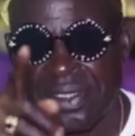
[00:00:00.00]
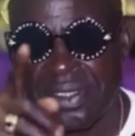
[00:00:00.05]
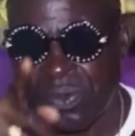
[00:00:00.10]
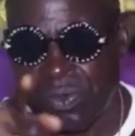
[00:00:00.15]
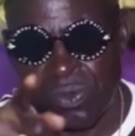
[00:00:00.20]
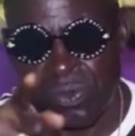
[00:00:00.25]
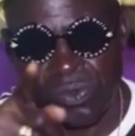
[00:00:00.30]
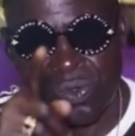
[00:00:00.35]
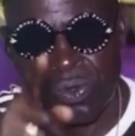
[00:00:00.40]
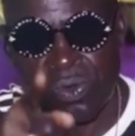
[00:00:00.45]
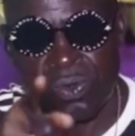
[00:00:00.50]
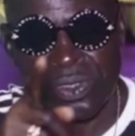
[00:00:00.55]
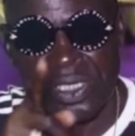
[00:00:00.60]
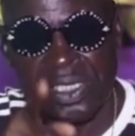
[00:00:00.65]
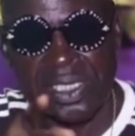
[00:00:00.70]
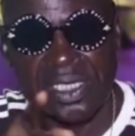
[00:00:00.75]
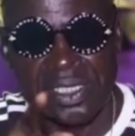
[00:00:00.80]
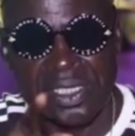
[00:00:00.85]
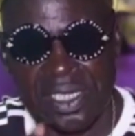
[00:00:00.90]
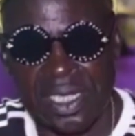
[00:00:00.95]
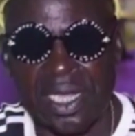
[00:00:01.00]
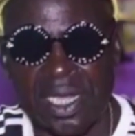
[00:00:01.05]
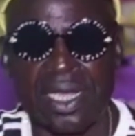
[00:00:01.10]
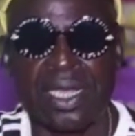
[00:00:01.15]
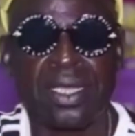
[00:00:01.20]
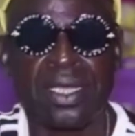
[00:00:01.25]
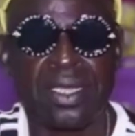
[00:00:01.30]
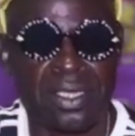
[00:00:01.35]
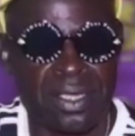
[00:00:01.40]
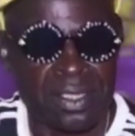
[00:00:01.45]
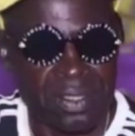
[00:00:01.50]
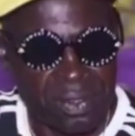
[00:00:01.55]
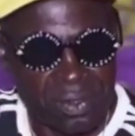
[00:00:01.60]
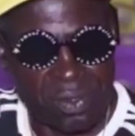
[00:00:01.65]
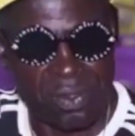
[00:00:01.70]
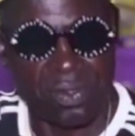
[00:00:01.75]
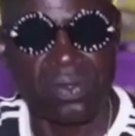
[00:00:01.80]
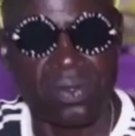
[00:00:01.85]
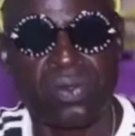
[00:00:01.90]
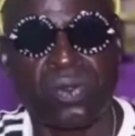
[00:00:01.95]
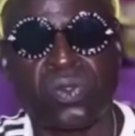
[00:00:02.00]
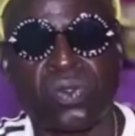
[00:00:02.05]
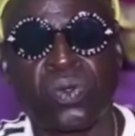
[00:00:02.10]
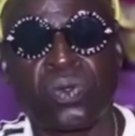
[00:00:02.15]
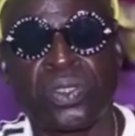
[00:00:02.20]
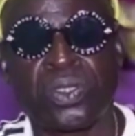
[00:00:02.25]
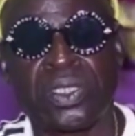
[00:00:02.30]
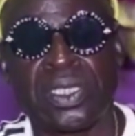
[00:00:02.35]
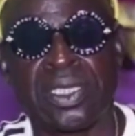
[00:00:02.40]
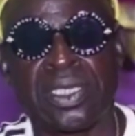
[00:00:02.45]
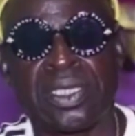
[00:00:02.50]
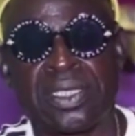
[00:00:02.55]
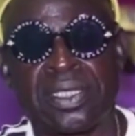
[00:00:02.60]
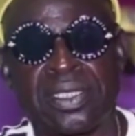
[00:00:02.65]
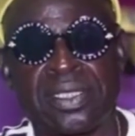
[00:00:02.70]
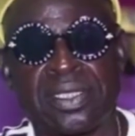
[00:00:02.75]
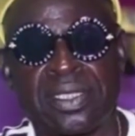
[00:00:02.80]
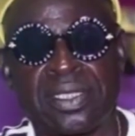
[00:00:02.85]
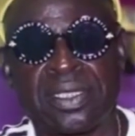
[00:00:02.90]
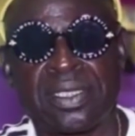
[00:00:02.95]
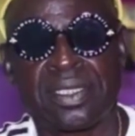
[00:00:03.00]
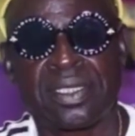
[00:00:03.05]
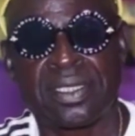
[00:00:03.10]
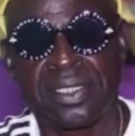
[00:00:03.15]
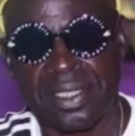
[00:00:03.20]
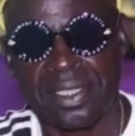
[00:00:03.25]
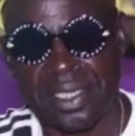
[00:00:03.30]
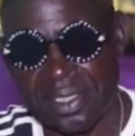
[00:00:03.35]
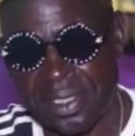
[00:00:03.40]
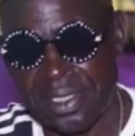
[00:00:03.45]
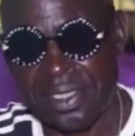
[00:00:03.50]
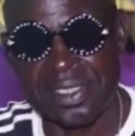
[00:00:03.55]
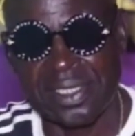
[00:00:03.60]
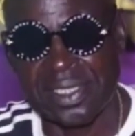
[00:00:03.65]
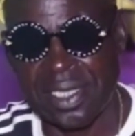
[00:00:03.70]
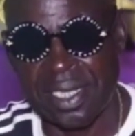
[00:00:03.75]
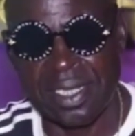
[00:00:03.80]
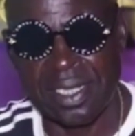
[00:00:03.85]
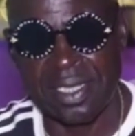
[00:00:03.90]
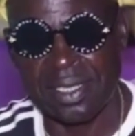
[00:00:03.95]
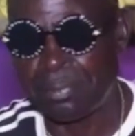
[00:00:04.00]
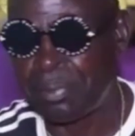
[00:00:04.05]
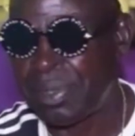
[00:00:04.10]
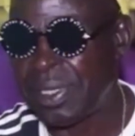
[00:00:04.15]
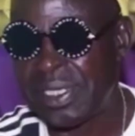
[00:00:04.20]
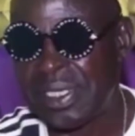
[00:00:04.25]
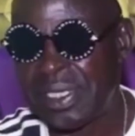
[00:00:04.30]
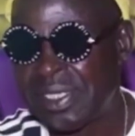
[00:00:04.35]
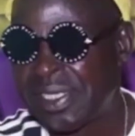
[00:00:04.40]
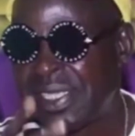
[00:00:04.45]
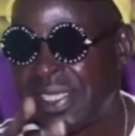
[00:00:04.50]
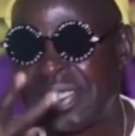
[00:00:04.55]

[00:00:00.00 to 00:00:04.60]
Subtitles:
So, want to take it? Koto take it. And this year, a baby